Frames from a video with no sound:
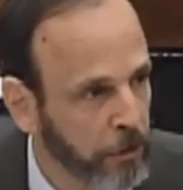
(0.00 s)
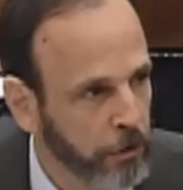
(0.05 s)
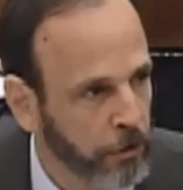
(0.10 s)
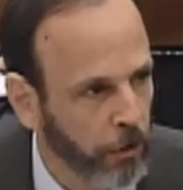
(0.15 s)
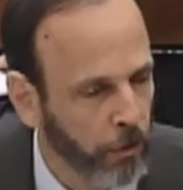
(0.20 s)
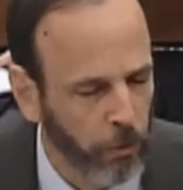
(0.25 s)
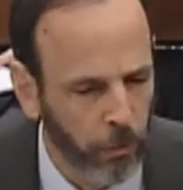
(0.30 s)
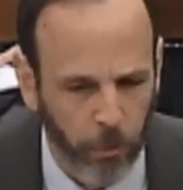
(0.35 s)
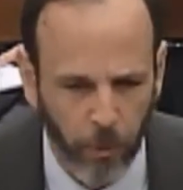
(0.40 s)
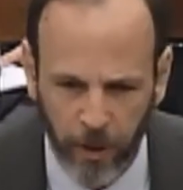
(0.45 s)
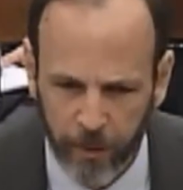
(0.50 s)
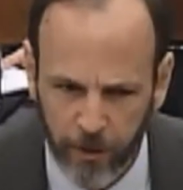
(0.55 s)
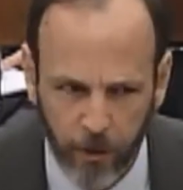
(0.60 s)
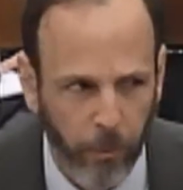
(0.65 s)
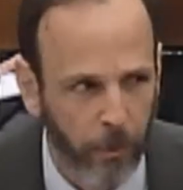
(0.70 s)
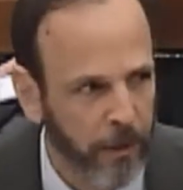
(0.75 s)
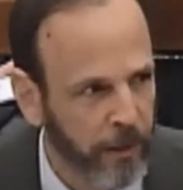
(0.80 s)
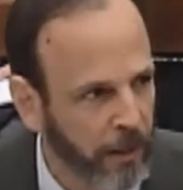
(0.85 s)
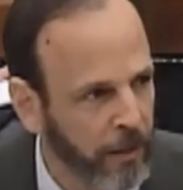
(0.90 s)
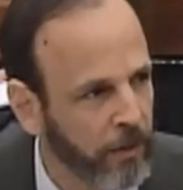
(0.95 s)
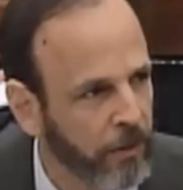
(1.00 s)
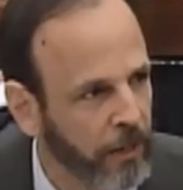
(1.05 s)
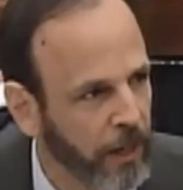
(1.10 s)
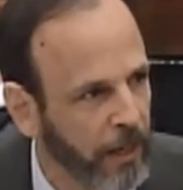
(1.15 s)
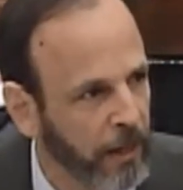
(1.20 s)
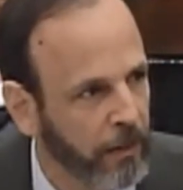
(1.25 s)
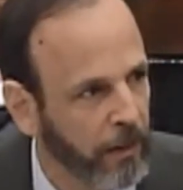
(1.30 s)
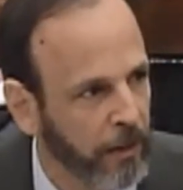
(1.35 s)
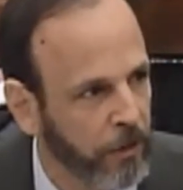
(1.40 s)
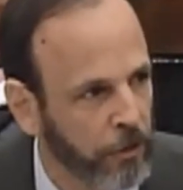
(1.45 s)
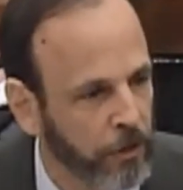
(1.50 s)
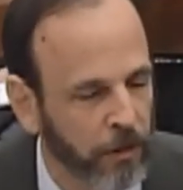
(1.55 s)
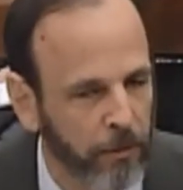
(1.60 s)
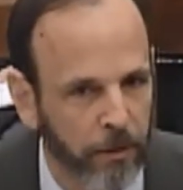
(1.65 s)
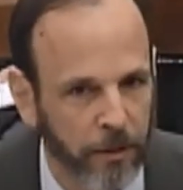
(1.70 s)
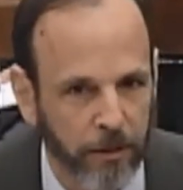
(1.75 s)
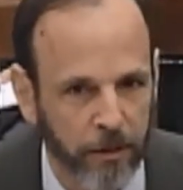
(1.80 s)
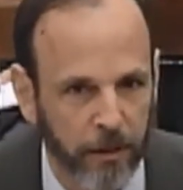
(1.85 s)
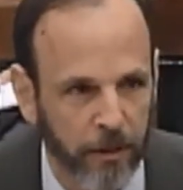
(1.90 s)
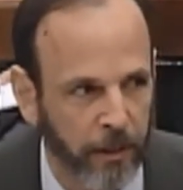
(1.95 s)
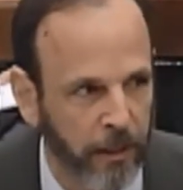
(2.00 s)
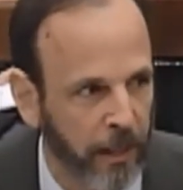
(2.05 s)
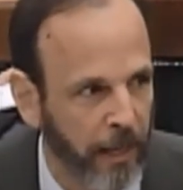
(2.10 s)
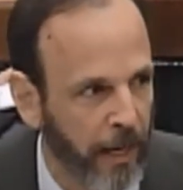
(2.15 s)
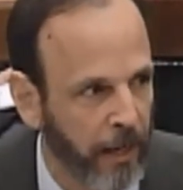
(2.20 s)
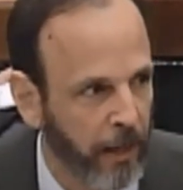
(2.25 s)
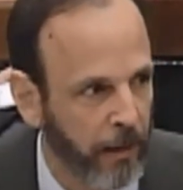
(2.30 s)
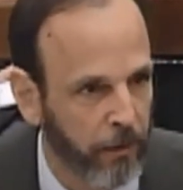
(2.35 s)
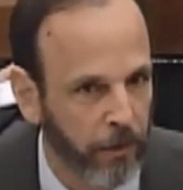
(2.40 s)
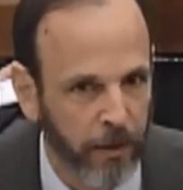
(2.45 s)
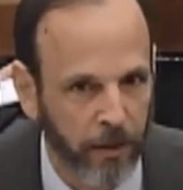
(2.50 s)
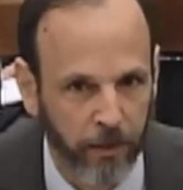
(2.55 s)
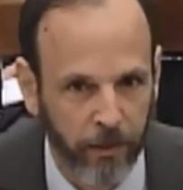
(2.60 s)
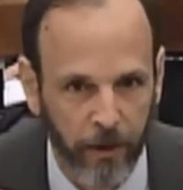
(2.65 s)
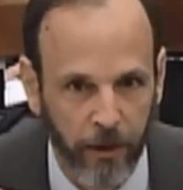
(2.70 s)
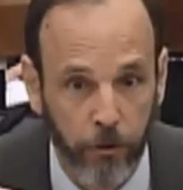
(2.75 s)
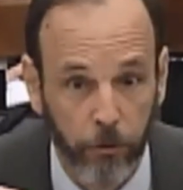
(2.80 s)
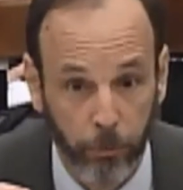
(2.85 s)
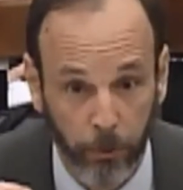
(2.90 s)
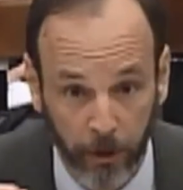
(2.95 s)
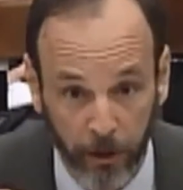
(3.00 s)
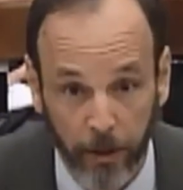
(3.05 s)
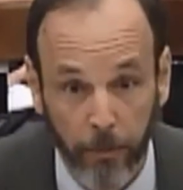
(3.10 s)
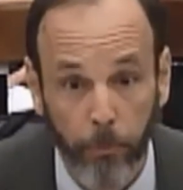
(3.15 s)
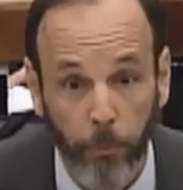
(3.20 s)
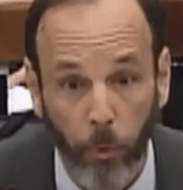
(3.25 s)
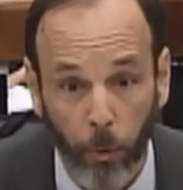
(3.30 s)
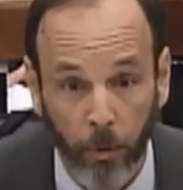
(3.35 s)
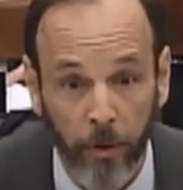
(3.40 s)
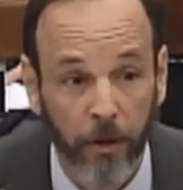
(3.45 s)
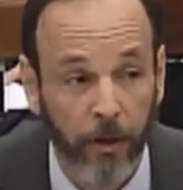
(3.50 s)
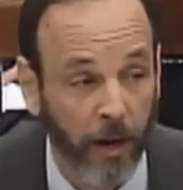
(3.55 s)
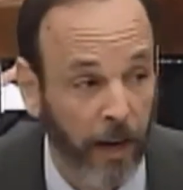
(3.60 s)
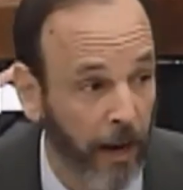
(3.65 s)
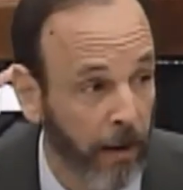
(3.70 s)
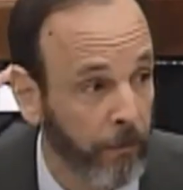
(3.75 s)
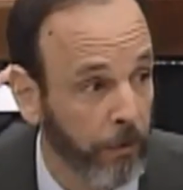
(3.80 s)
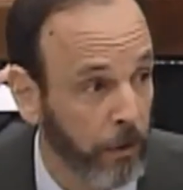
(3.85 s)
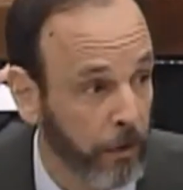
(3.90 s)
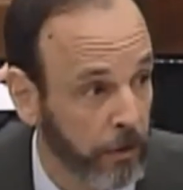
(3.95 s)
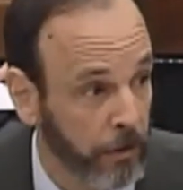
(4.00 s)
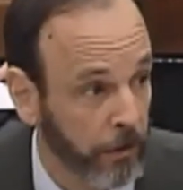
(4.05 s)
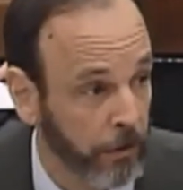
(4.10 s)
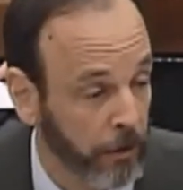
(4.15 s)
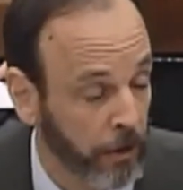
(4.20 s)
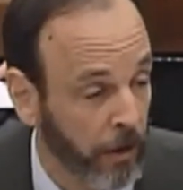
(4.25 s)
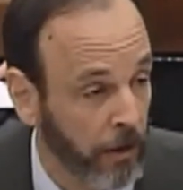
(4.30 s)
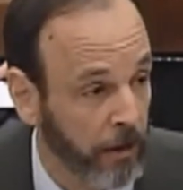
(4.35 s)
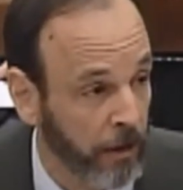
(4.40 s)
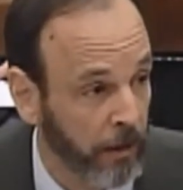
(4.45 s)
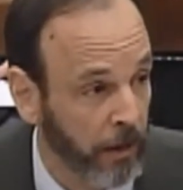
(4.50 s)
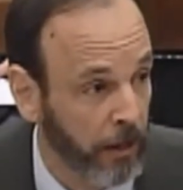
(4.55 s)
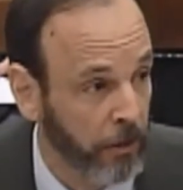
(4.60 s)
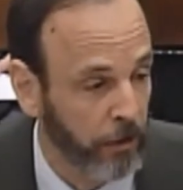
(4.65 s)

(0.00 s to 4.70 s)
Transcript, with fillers: So I think we need to take that seriously, and I think it's really important to have this discussion.